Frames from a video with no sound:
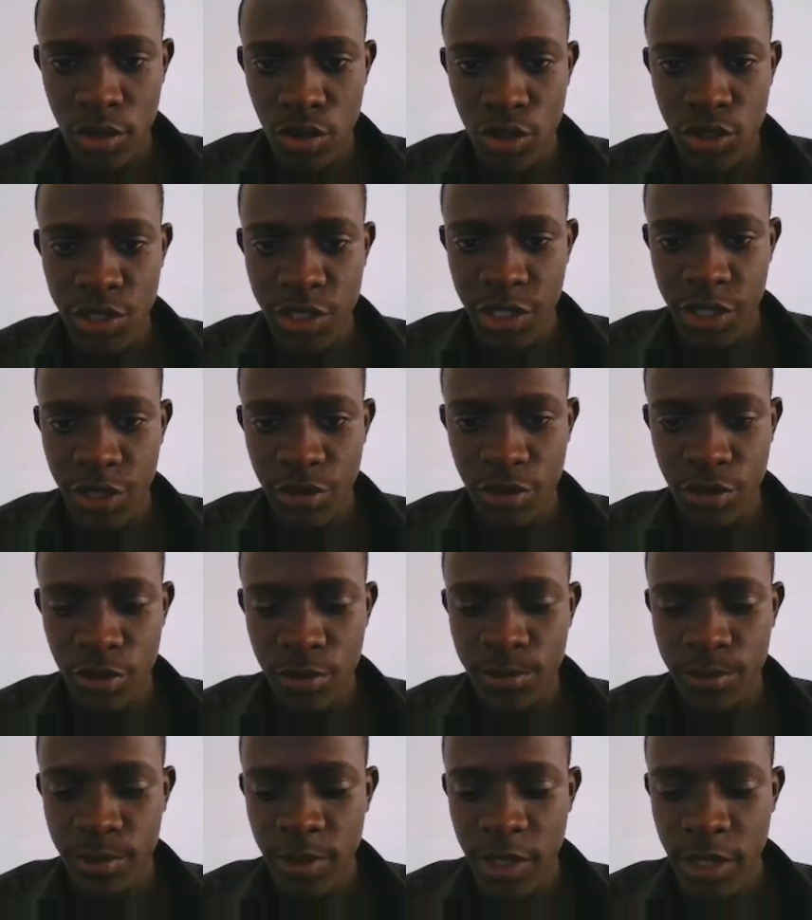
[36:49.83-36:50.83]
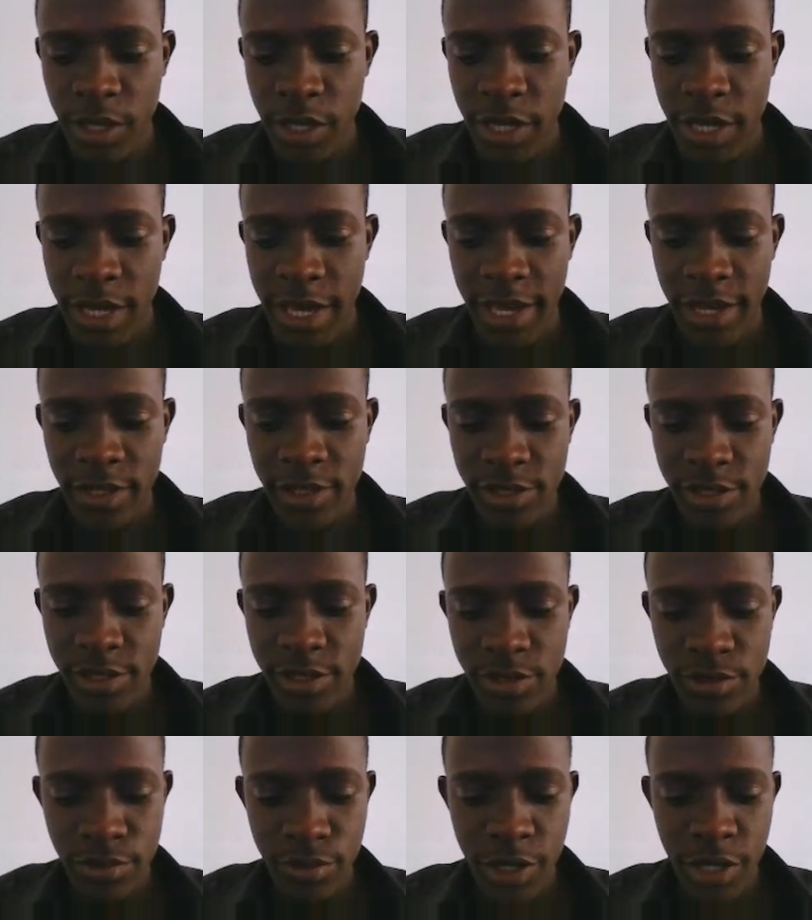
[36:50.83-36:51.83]
logged in home
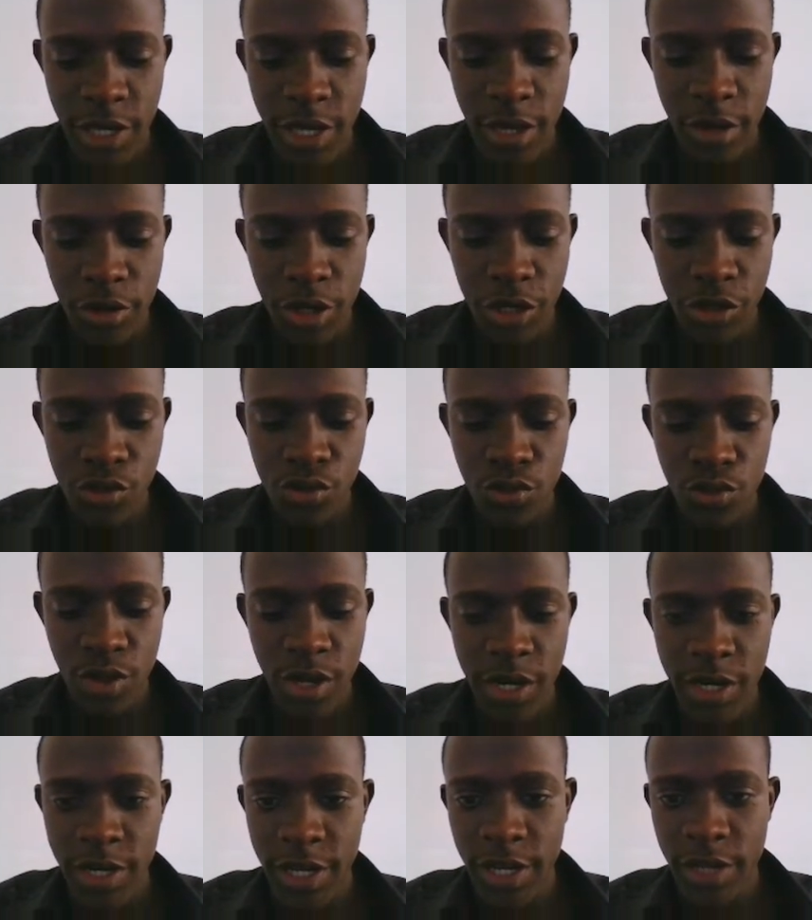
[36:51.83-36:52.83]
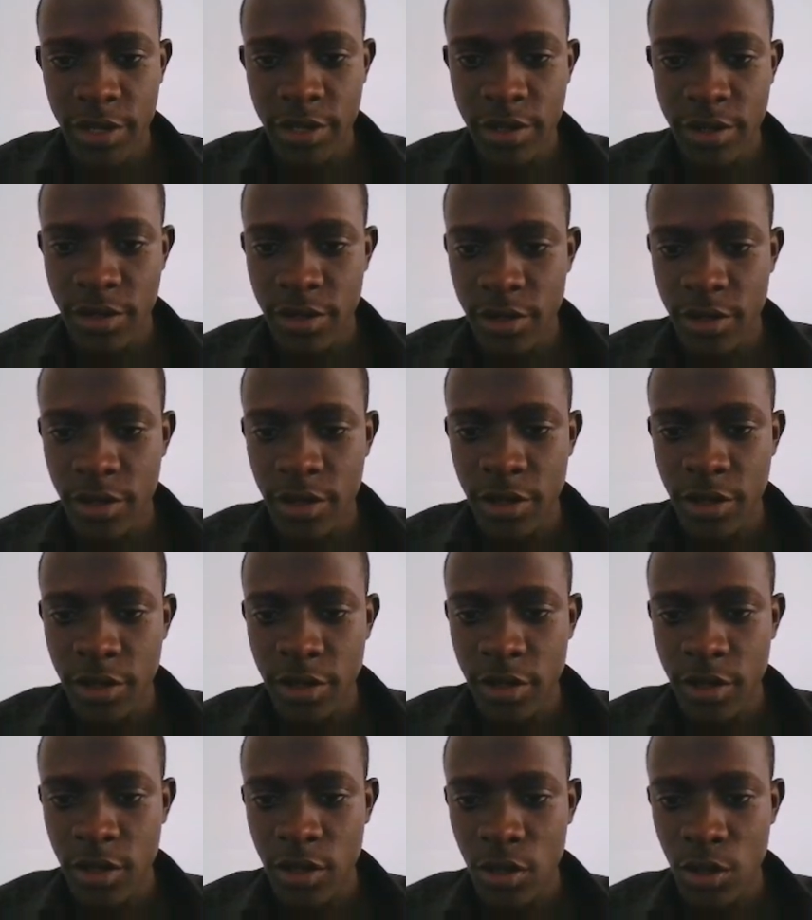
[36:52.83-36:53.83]
else we are going to render
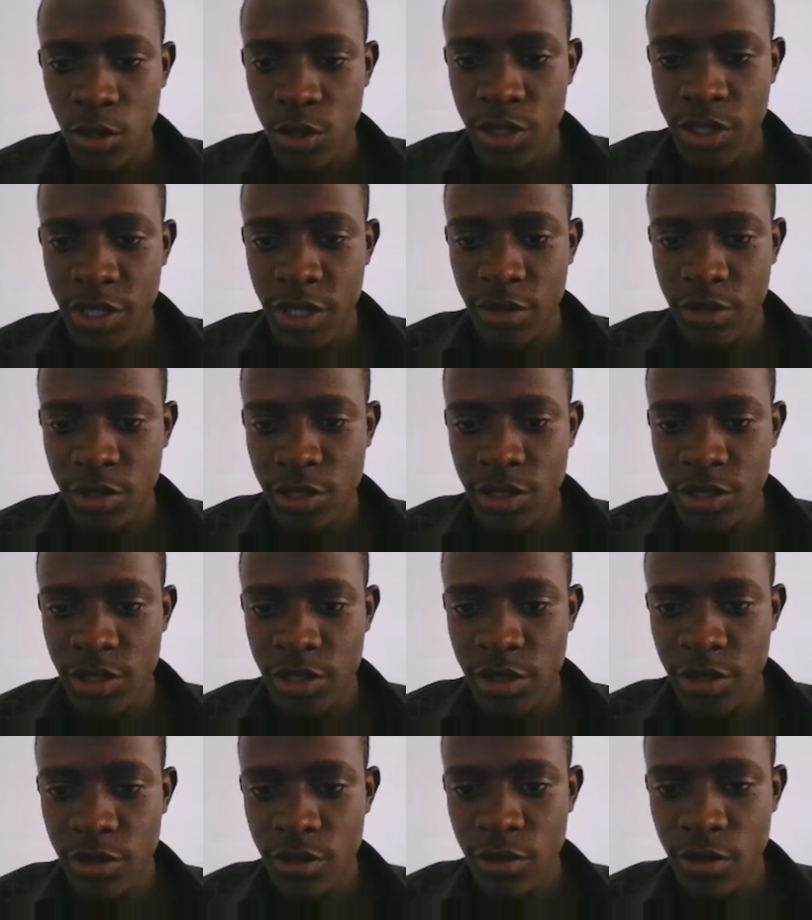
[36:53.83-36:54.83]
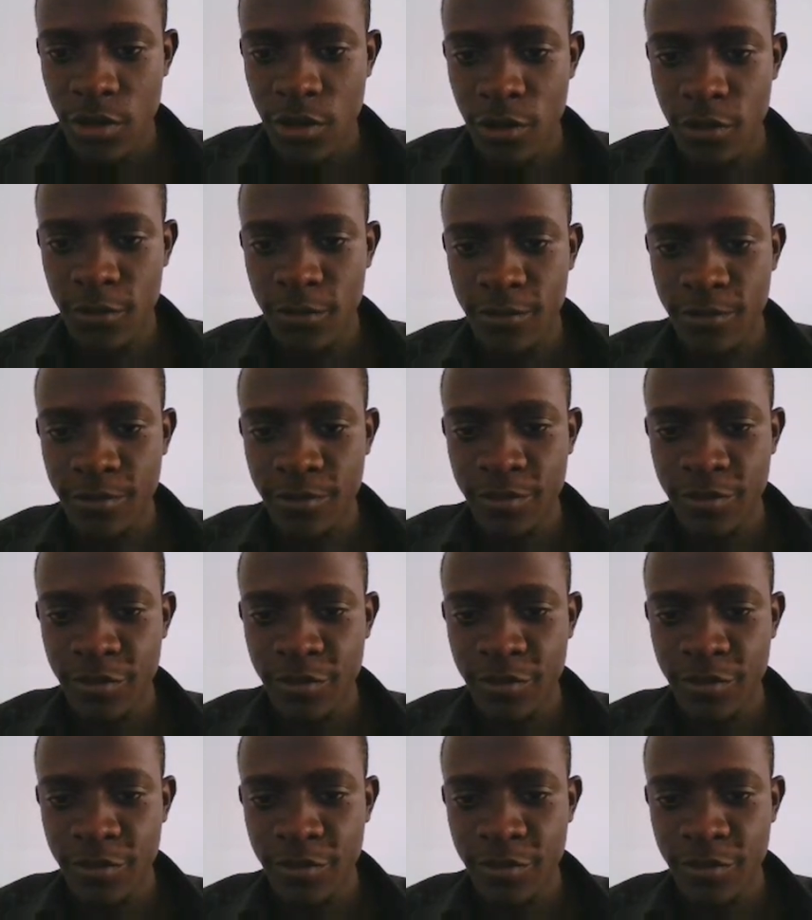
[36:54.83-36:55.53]
logged out home